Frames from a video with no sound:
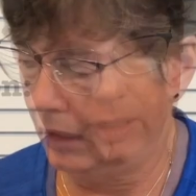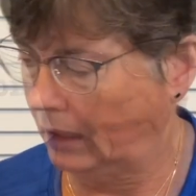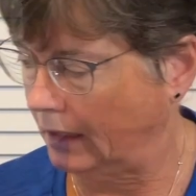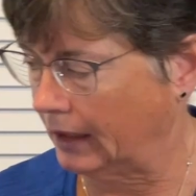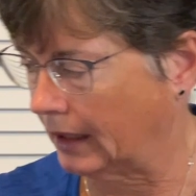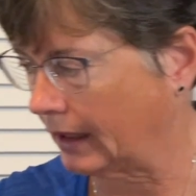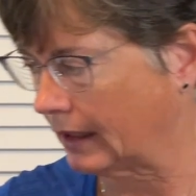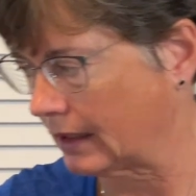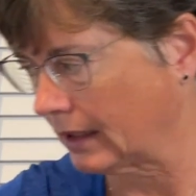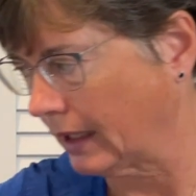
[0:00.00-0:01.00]
And then I can
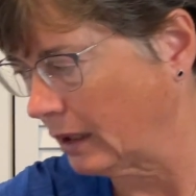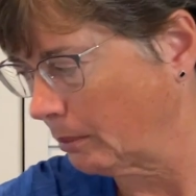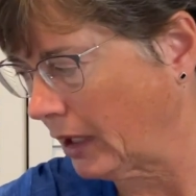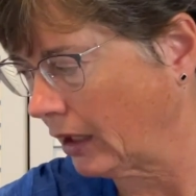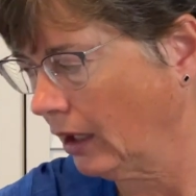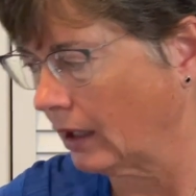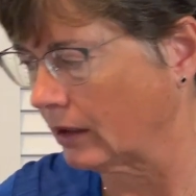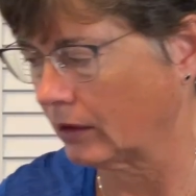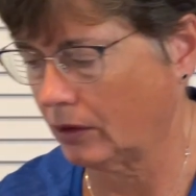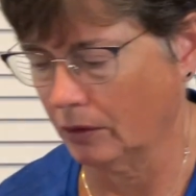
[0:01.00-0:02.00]
slide it back
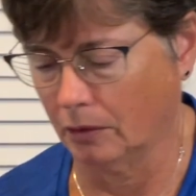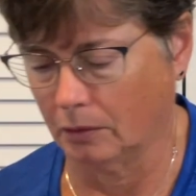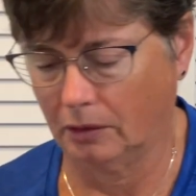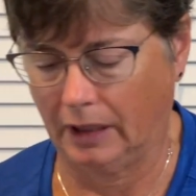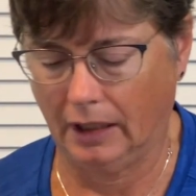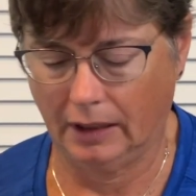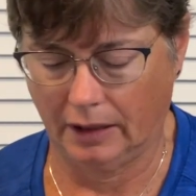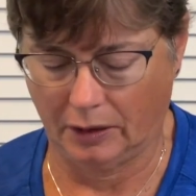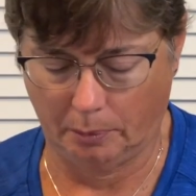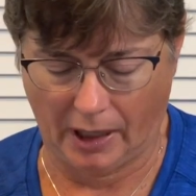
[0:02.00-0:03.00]
on. So getting
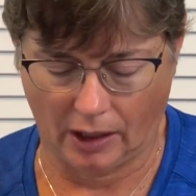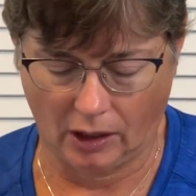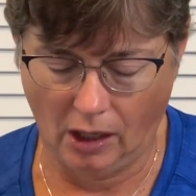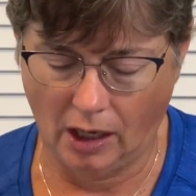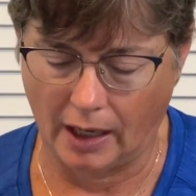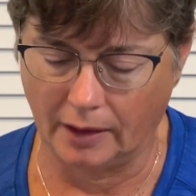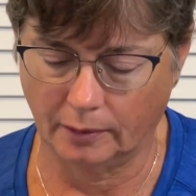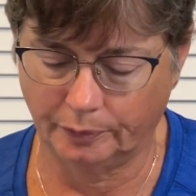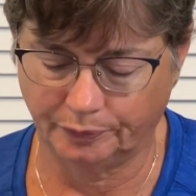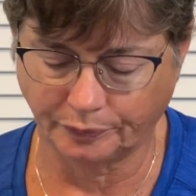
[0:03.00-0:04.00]
this back on,
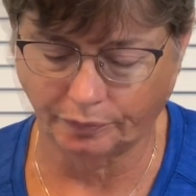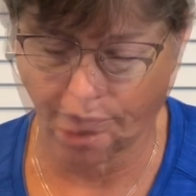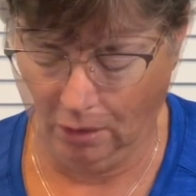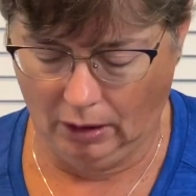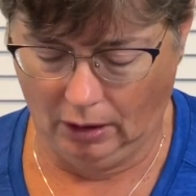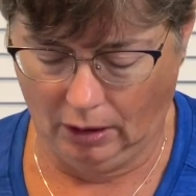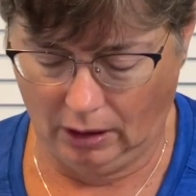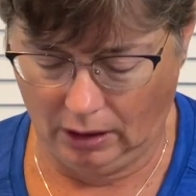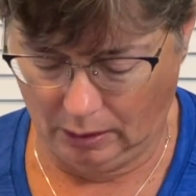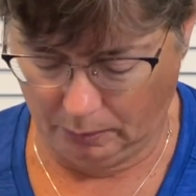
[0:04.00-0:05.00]

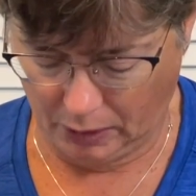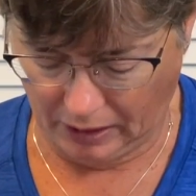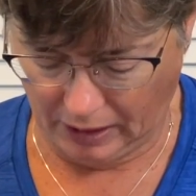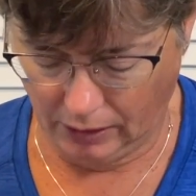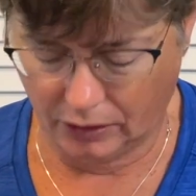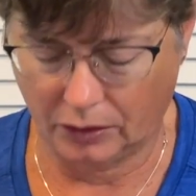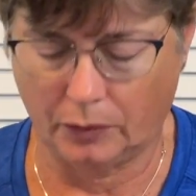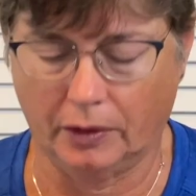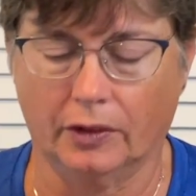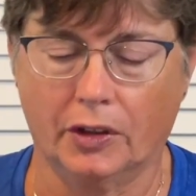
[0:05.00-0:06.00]
you kind of just
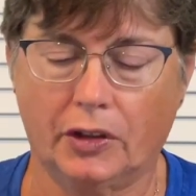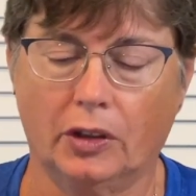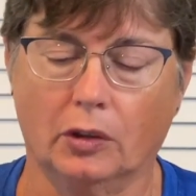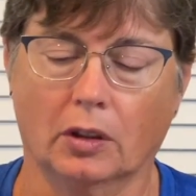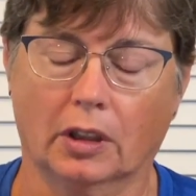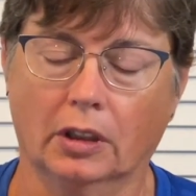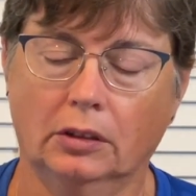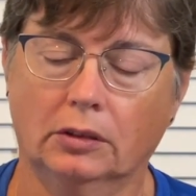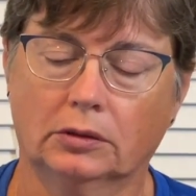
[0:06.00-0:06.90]
reverse the order